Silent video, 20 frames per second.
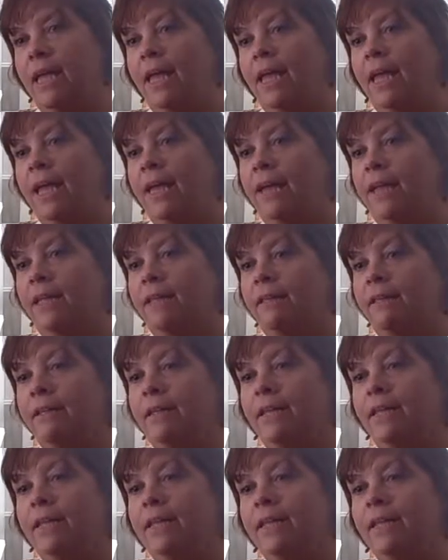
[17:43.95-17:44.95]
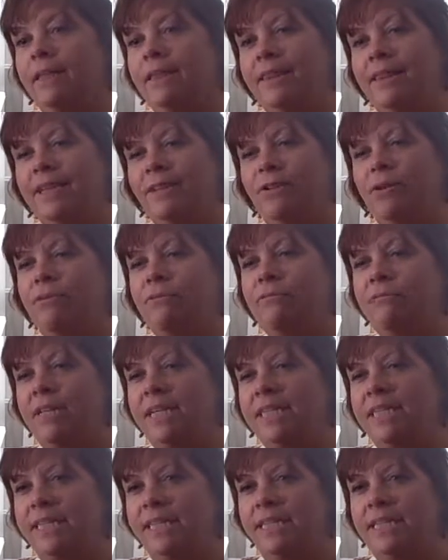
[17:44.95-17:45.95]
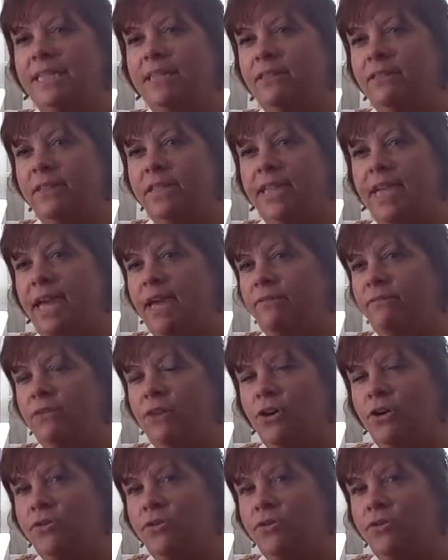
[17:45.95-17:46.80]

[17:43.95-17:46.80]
and they don't necessarily have to